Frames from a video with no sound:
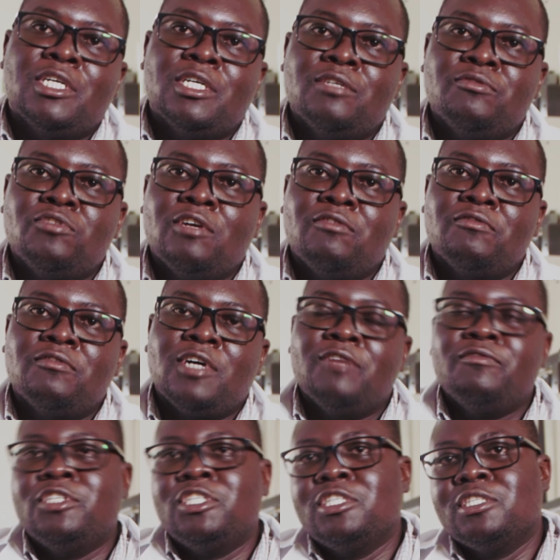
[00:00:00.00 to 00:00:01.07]
if you have
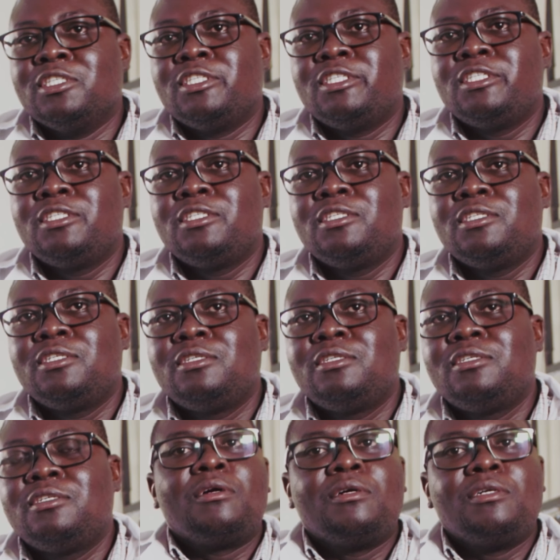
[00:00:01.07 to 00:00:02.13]
cavities.
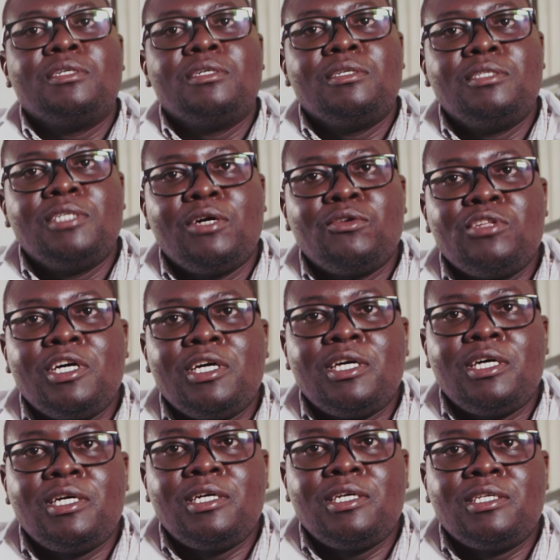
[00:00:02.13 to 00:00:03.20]
Now, there
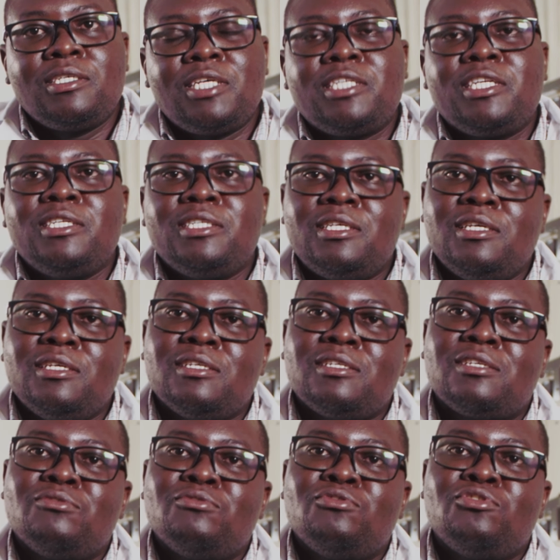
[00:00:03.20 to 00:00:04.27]
are certain
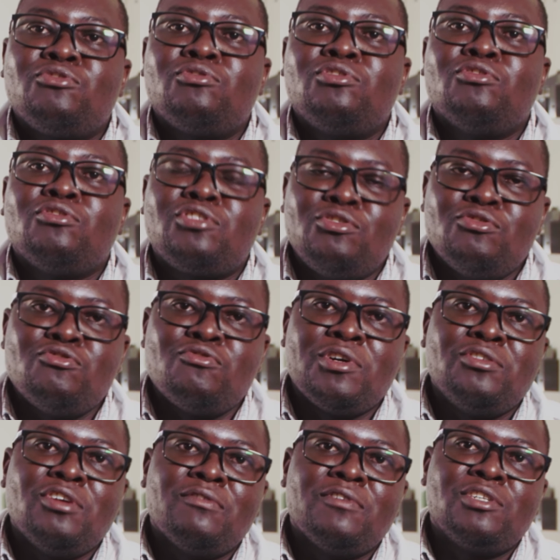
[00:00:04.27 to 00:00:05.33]
things you should not do
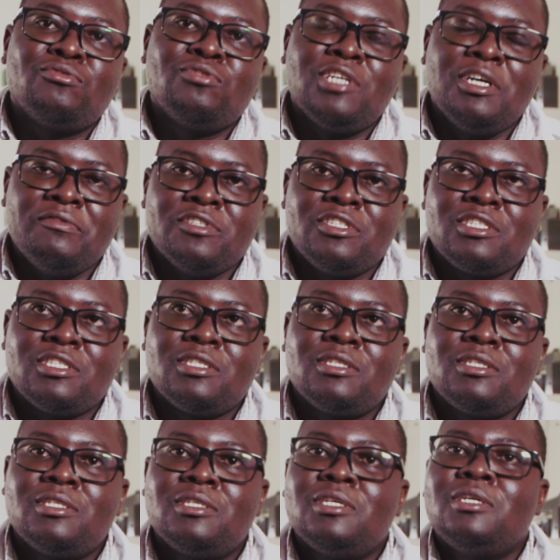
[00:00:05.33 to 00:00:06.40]
when you have a tooth cavity.
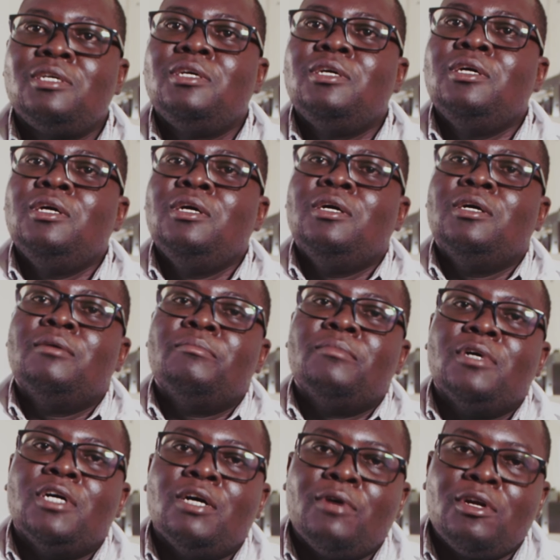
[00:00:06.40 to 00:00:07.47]

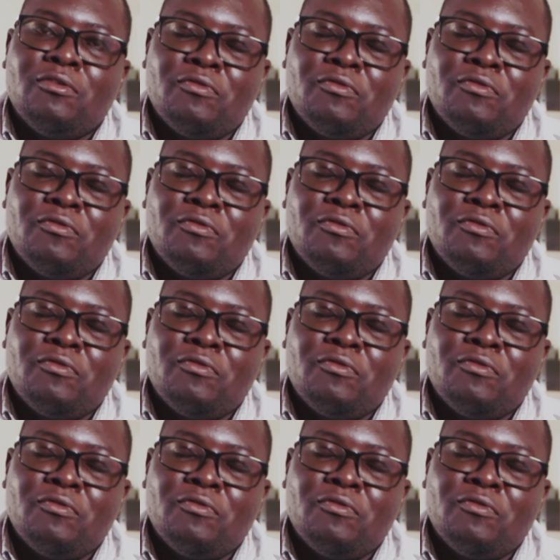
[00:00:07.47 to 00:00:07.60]
One